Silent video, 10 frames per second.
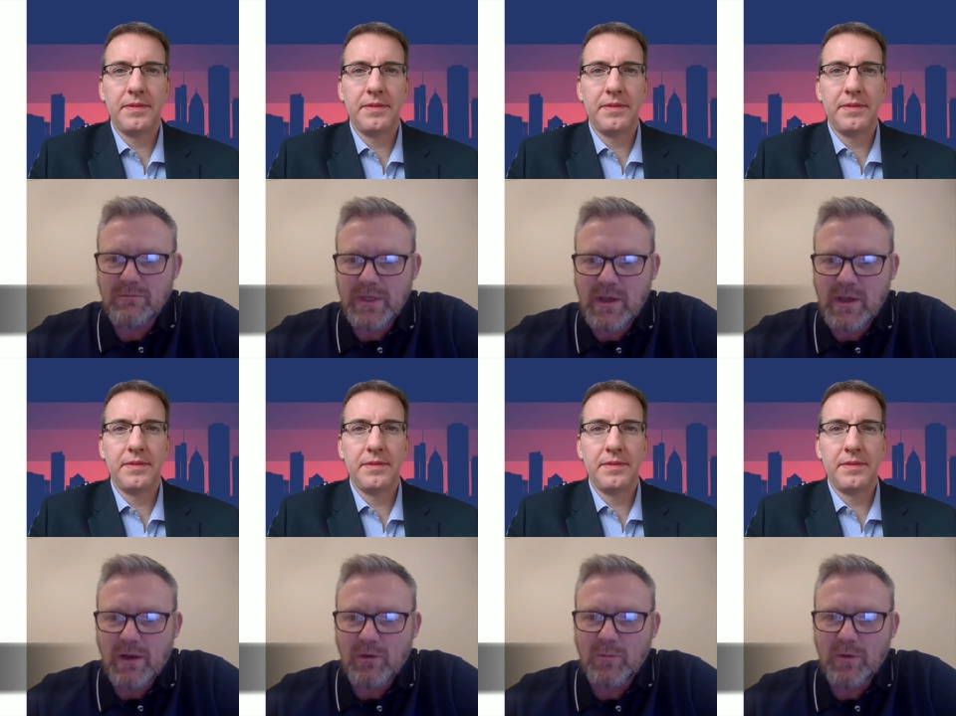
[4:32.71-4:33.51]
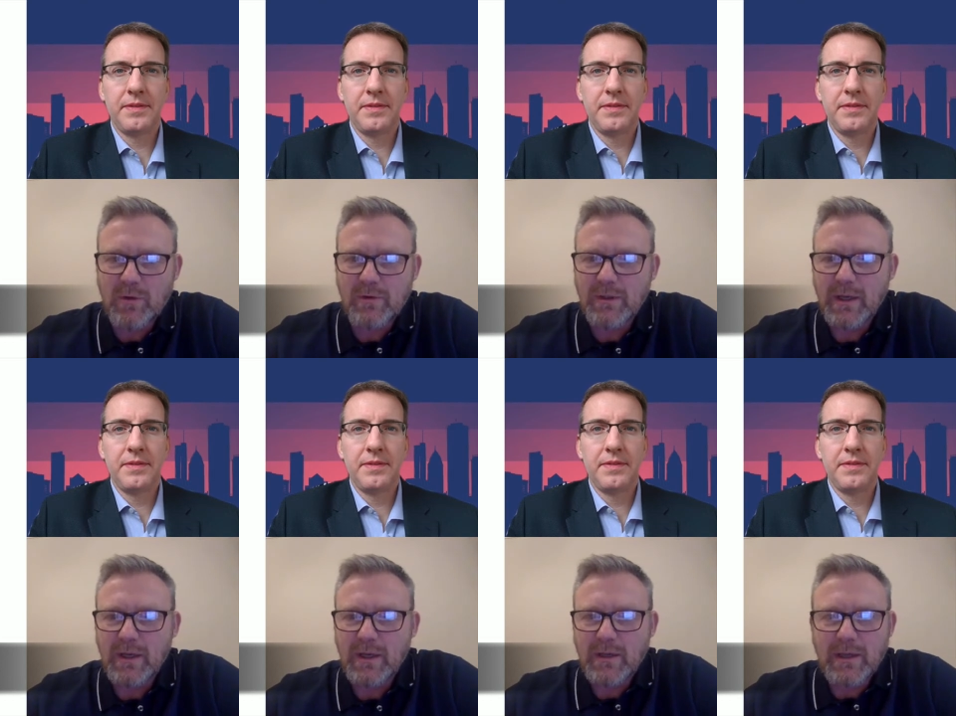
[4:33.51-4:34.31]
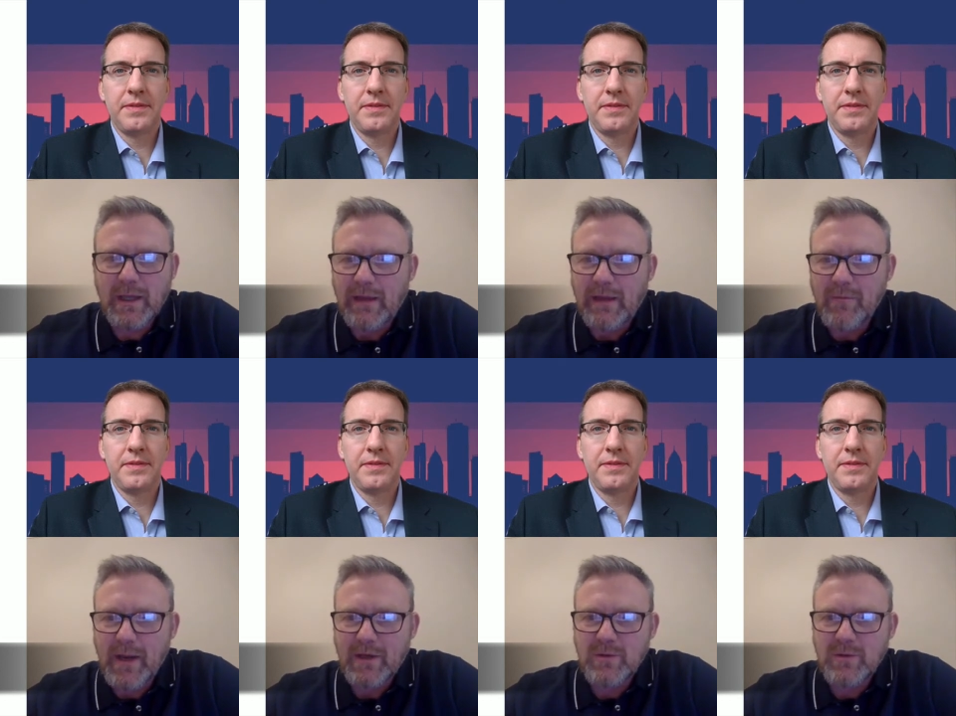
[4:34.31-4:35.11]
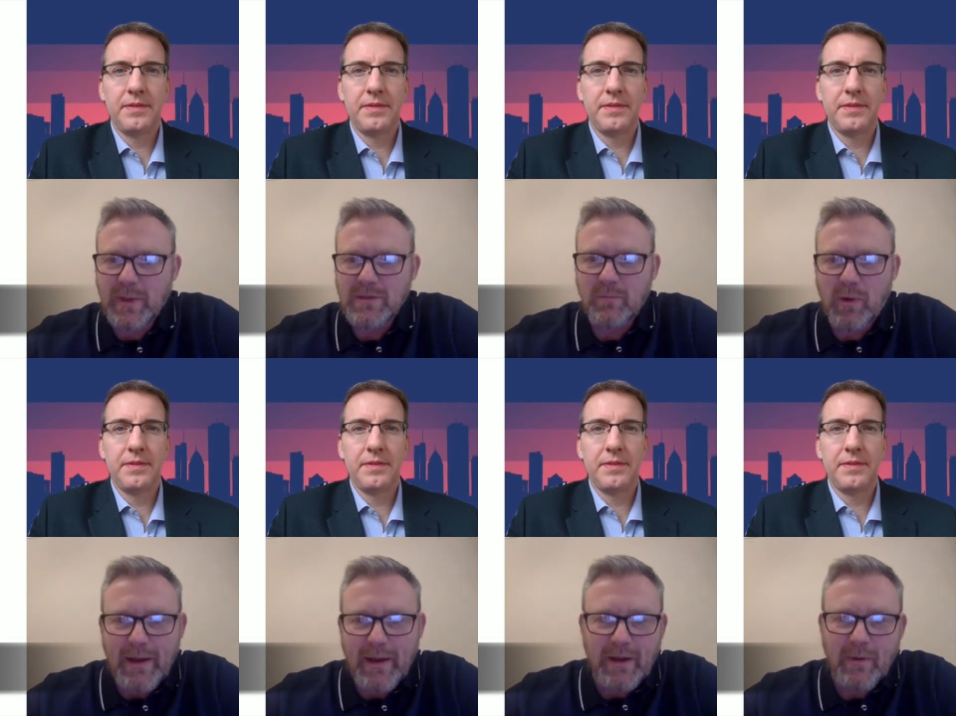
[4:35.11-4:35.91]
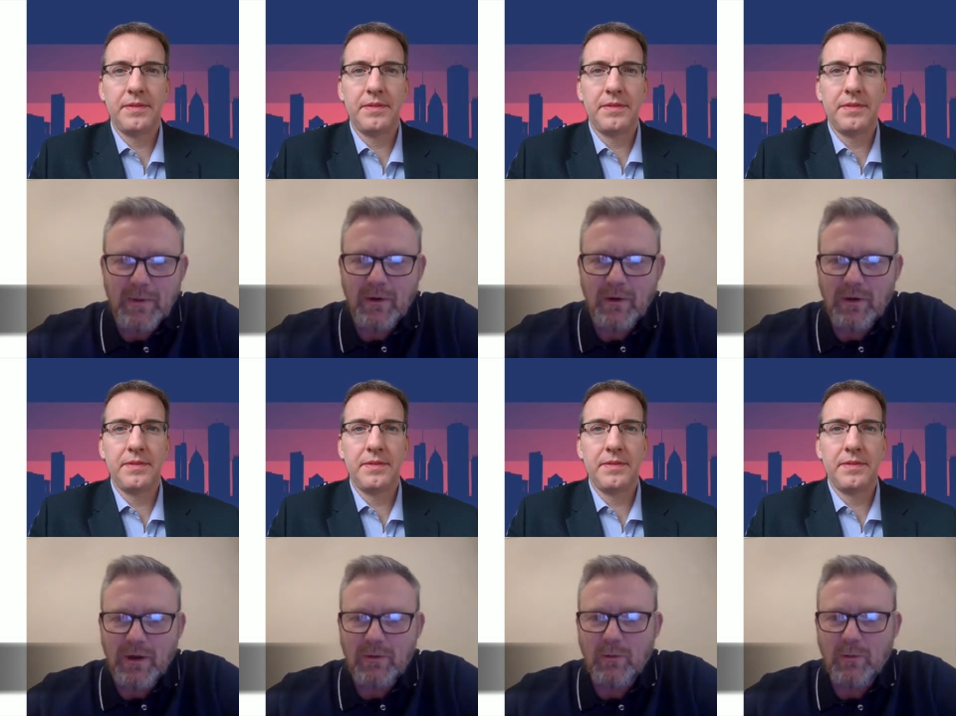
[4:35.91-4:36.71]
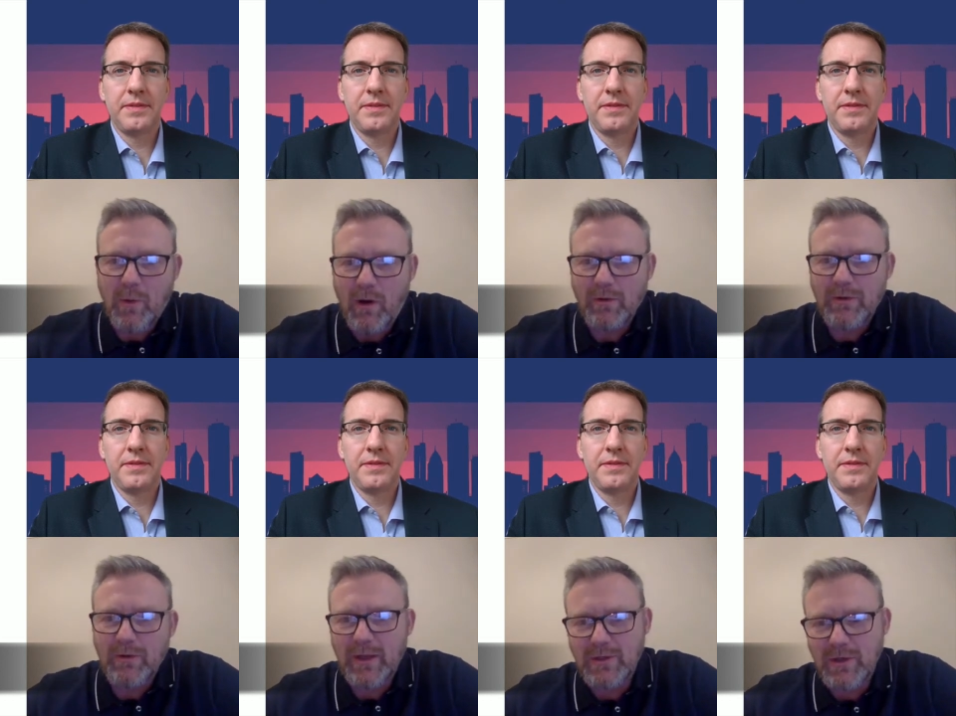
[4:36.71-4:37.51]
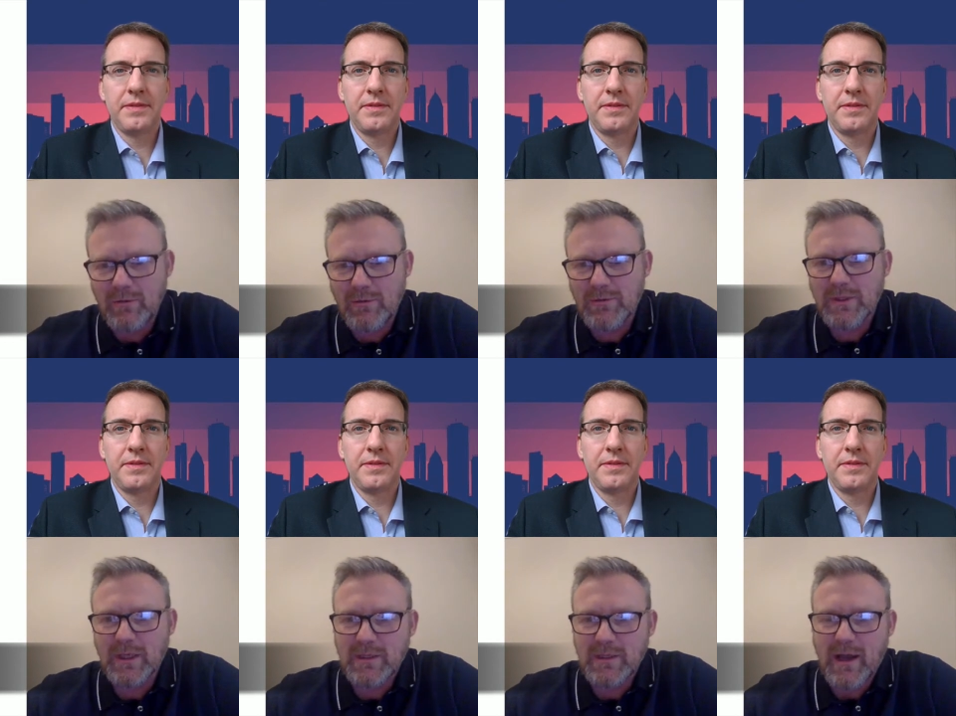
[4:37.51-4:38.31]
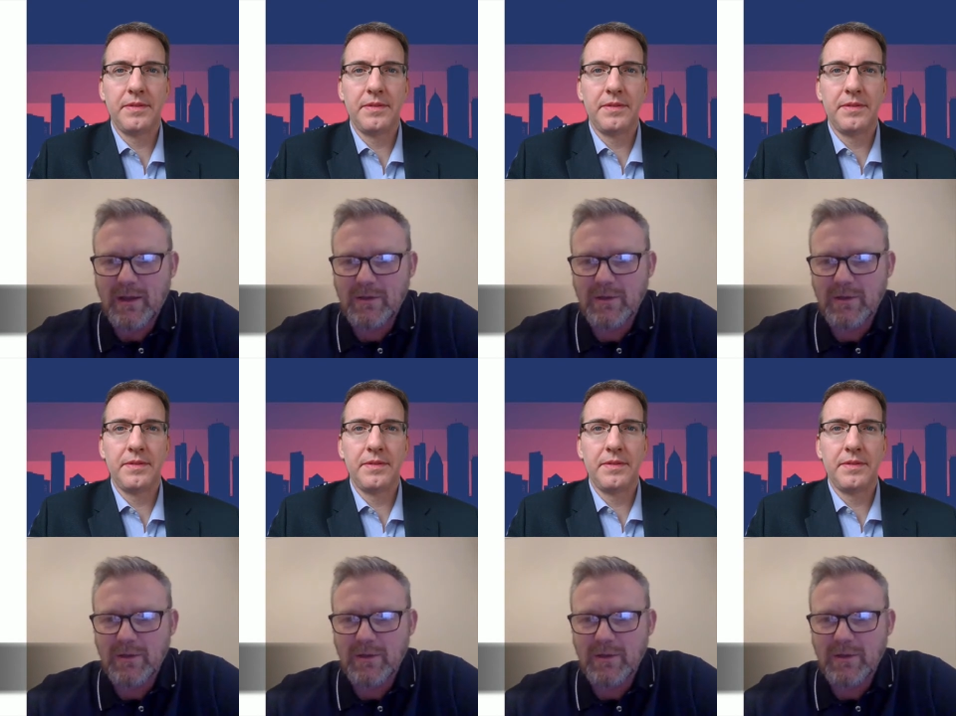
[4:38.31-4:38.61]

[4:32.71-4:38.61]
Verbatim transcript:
Speaker 1: to recycle more, and they gave them an extra piece of play equipment on a local park that they chose, and things like that.